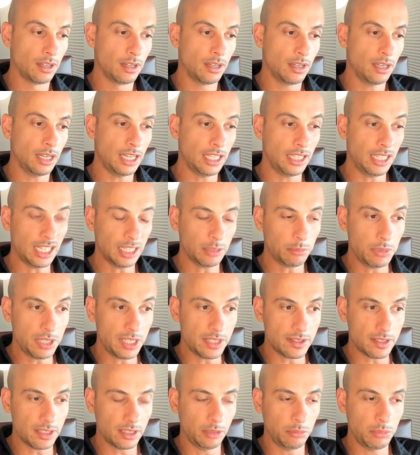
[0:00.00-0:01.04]
and that means
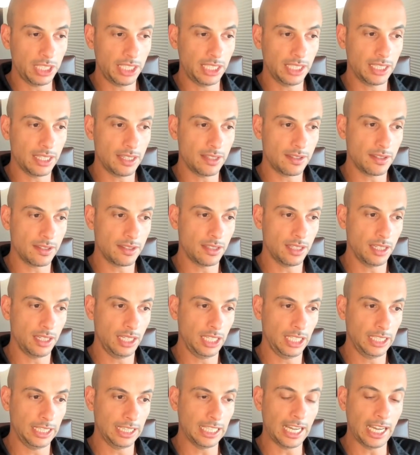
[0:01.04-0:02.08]
that in many cases they
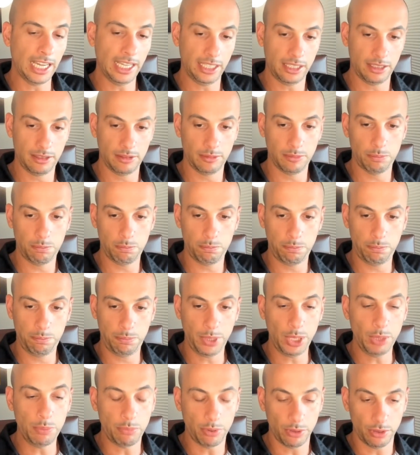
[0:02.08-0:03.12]
need like
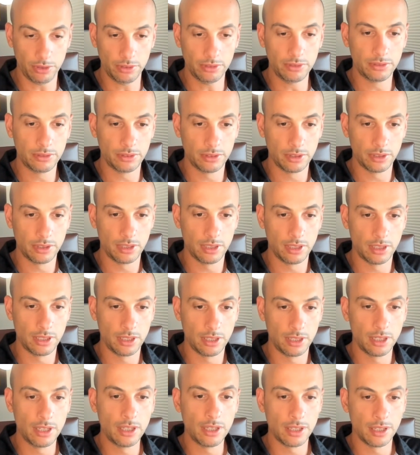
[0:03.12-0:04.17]
people.
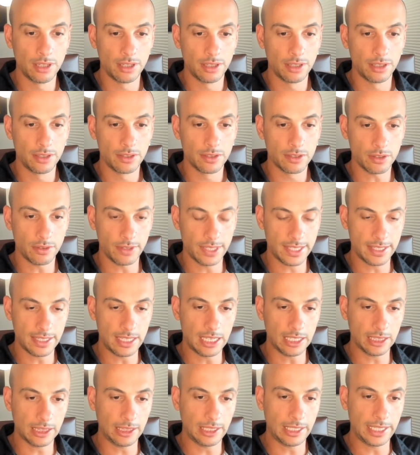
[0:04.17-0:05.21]
So it's
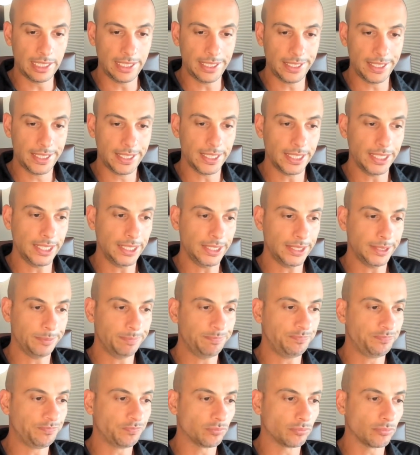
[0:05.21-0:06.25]
not like
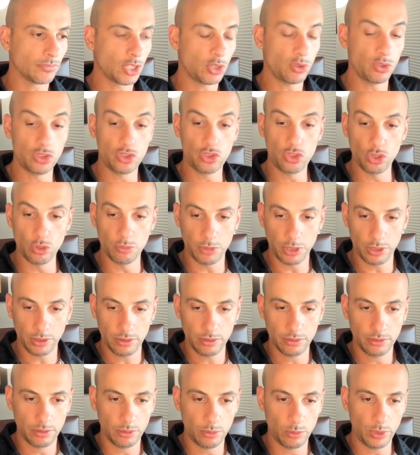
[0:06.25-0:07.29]
consumer
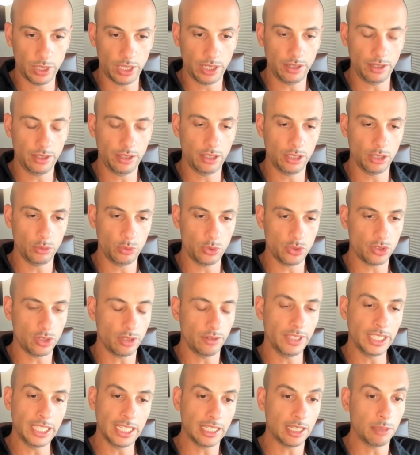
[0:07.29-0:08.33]
where you're
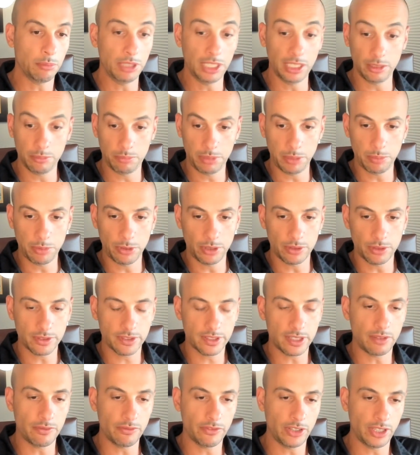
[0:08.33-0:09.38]
serving like 1 billion people or
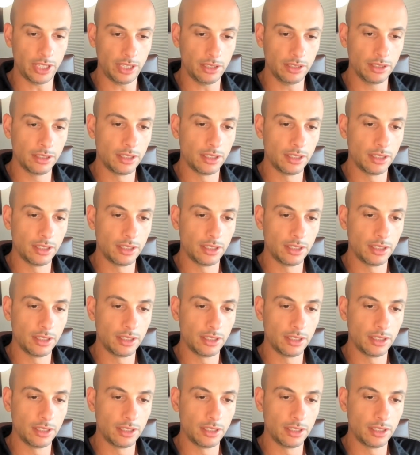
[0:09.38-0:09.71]
something.